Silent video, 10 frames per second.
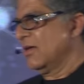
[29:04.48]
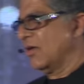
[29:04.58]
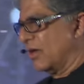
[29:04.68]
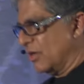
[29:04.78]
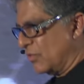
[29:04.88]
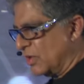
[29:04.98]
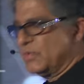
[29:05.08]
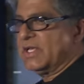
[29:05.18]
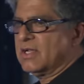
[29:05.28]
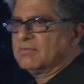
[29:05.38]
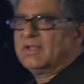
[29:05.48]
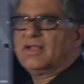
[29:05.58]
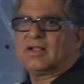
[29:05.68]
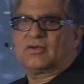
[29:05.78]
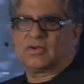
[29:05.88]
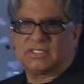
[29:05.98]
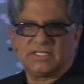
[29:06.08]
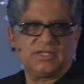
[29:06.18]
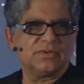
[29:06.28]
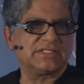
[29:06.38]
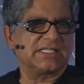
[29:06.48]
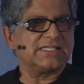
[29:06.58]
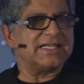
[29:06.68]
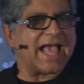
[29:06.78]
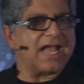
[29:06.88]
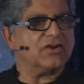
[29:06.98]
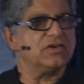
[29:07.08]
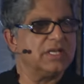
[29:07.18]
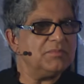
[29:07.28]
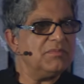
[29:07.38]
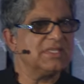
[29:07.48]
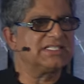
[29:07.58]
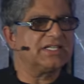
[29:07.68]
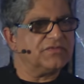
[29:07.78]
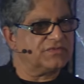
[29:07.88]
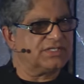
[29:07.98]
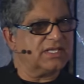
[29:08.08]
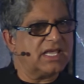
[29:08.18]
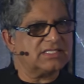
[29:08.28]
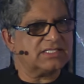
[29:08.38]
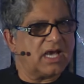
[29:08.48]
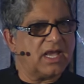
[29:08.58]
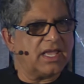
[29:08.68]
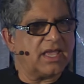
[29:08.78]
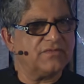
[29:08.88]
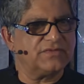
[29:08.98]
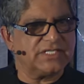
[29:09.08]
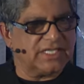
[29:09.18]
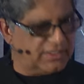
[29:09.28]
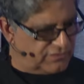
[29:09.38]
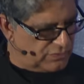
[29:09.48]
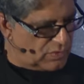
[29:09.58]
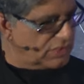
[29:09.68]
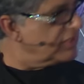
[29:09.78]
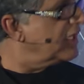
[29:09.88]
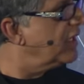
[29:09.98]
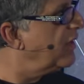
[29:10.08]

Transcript: Or what we could use as an acronym, SIFT, S-I-F-T, if you want to think